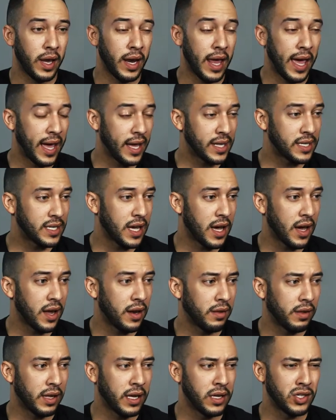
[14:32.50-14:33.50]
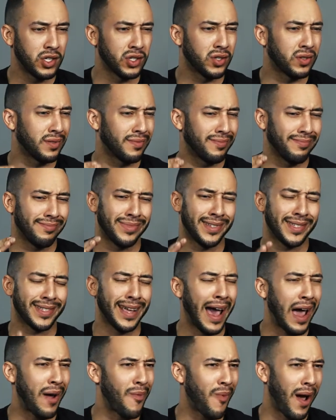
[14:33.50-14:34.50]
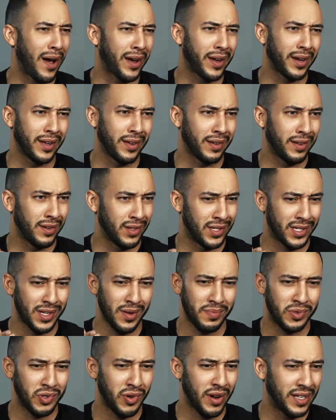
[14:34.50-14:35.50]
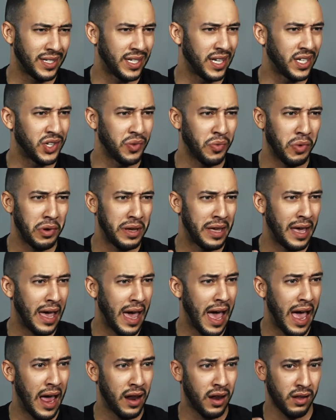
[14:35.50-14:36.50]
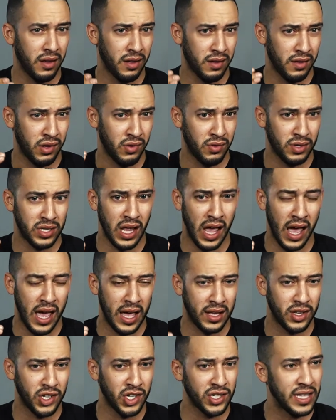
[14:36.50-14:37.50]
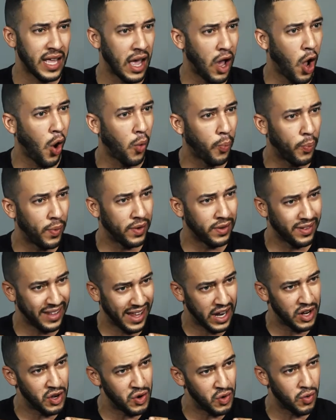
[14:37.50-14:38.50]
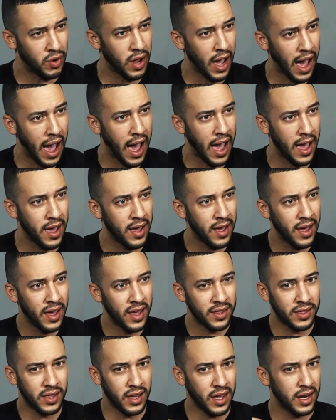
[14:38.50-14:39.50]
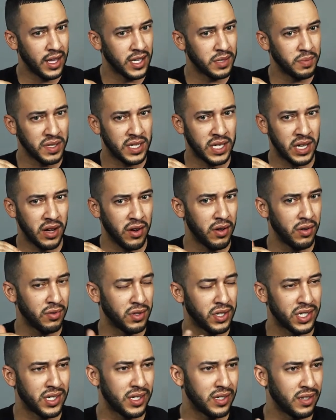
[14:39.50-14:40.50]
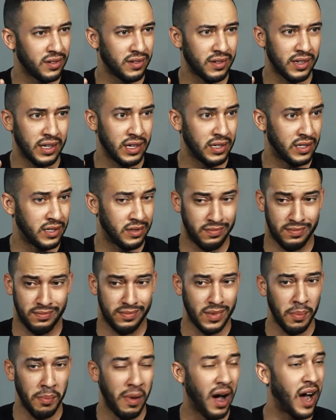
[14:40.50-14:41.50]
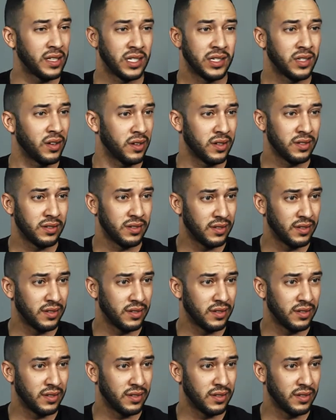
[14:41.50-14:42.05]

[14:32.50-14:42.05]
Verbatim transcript: and Anton, he just skyrocketed. There's some transition where he had, he was like just that open, that new guy. Then his material just, he's a monster.